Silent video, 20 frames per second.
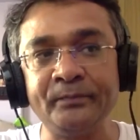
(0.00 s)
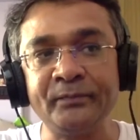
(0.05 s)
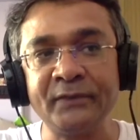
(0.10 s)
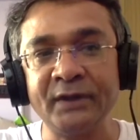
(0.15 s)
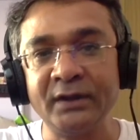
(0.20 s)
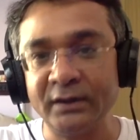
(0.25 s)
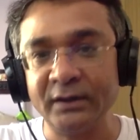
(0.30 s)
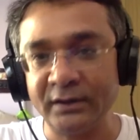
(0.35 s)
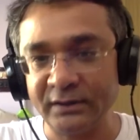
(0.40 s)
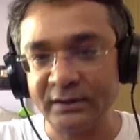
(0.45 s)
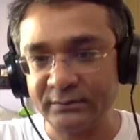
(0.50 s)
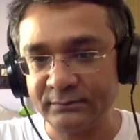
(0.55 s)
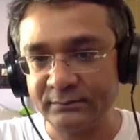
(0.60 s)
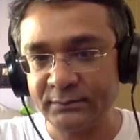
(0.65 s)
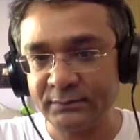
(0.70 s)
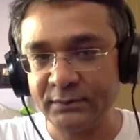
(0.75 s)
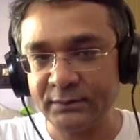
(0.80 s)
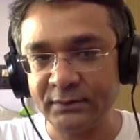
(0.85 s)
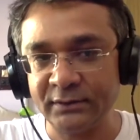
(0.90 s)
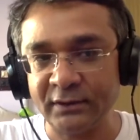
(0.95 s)
uh,
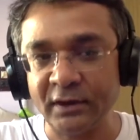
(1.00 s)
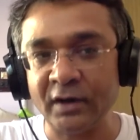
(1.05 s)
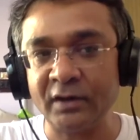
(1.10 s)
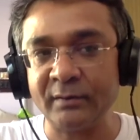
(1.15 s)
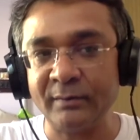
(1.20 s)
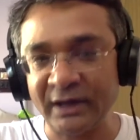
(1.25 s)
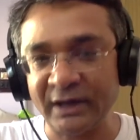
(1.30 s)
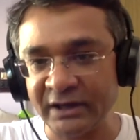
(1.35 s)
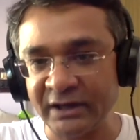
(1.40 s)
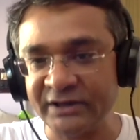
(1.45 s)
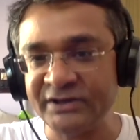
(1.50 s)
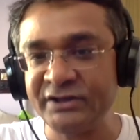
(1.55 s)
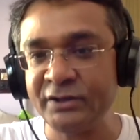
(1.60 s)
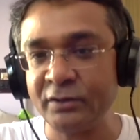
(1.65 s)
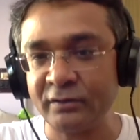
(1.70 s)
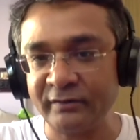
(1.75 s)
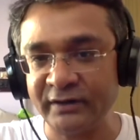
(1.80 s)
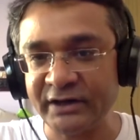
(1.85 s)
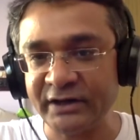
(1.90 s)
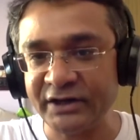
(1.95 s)
Lord Balaji or
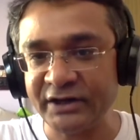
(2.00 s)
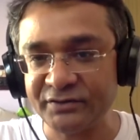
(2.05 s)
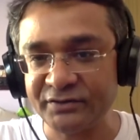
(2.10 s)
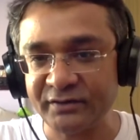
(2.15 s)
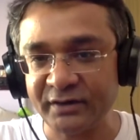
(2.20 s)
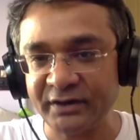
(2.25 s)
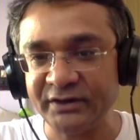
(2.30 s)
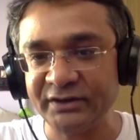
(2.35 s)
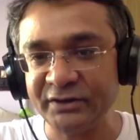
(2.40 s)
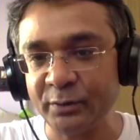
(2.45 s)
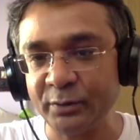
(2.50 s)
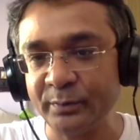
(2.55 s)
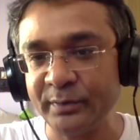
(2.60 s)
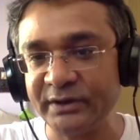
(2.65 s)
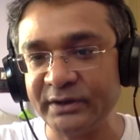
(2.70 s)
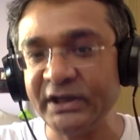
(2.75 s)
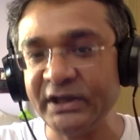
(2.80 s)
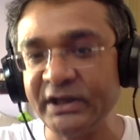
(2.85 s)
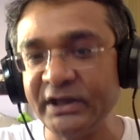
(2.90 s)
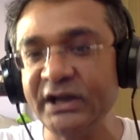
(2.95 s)
Venkateshwara in
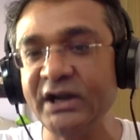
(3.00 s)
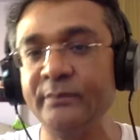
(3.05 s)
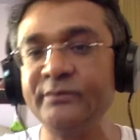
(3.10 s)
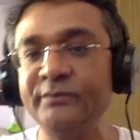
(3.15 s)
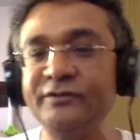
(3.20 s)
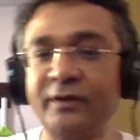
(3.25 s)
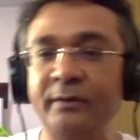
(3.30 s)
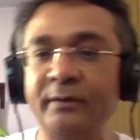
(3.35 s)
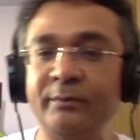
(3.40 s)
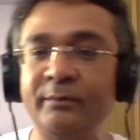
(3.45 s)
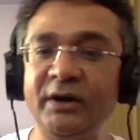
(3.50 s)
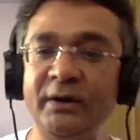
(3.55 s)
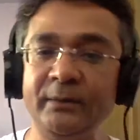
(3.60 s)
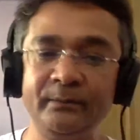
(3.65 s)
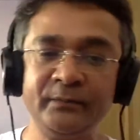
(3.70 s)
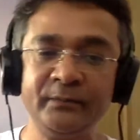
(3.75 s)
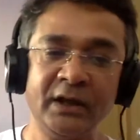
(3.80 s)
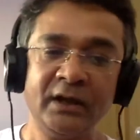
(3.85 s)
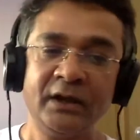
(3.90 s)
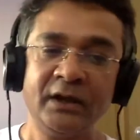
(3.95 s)
Tirupati comes from a
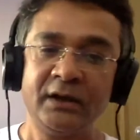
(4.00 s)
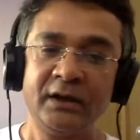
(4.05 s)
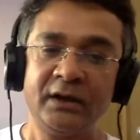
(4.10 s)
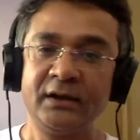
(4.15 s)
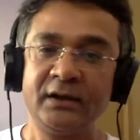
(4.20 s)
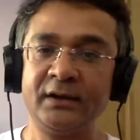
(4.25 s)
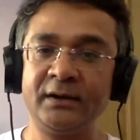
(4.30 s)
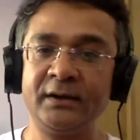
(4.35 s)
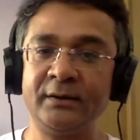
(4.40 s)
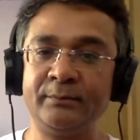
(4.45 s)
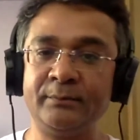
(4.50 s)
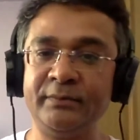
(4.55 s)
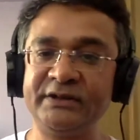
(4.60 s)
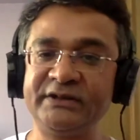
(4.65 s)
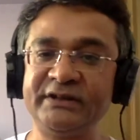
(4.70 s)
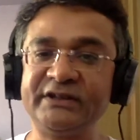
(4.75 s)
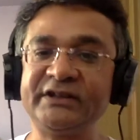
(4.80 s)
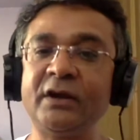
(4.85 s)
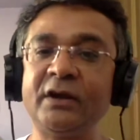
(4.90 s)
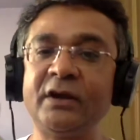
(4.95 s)

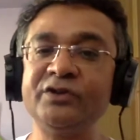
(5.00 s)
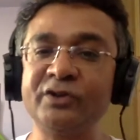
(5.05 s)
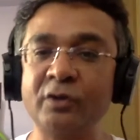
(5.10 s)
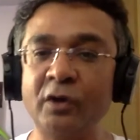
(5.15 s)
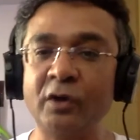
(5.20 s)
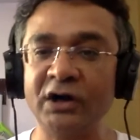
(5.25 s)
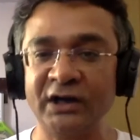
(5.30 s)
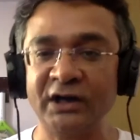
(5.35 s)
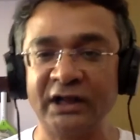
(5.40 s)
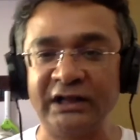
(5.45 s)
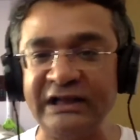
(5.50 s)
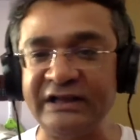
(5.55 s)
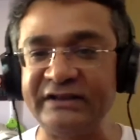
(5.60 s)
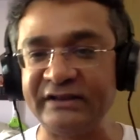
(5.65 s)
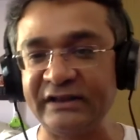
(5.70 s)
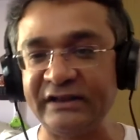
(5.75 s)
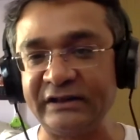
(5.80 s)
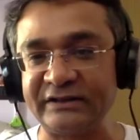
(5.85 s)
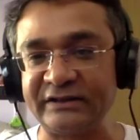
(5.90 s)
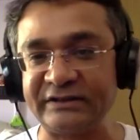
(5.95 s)
business house called Nalli
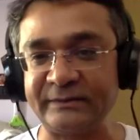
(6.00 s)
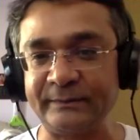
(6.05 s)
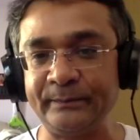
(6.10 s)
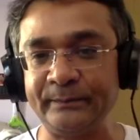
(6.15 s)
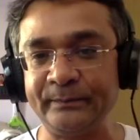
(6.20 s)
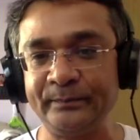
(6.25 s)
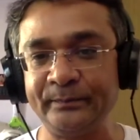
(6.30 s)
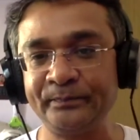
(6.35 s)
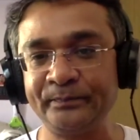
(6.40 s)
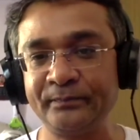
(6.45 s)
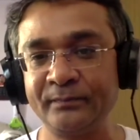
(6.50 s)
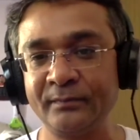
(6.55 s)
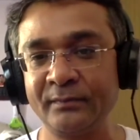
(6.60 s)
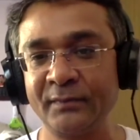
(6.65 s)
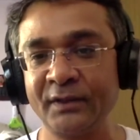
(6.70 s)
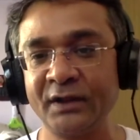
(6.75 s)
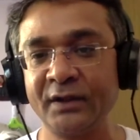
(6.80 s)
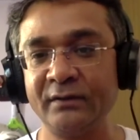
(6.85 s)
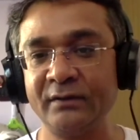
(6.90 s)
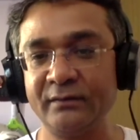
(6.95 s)
Silks,
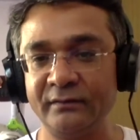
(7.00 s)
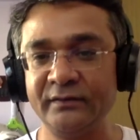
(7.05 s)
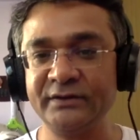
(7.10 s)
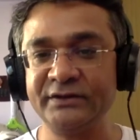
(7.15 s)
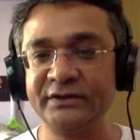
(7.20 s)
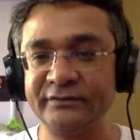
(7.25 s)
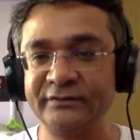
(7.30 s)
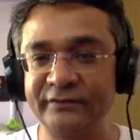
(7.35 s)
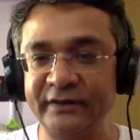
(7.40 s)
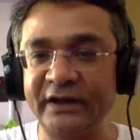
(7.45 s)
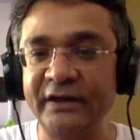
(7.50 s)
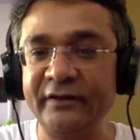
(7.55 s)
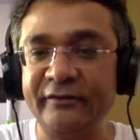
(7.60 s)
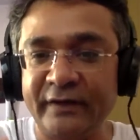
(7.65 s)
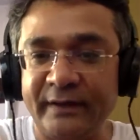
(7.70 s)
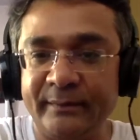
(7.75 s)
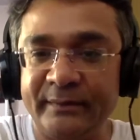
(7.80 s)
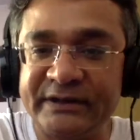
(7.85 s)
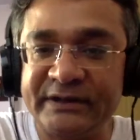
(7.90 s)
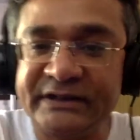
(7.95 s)
which is fairly
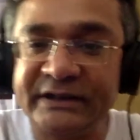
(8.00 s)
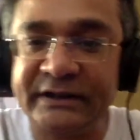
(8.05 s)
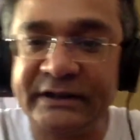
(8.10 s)
famous in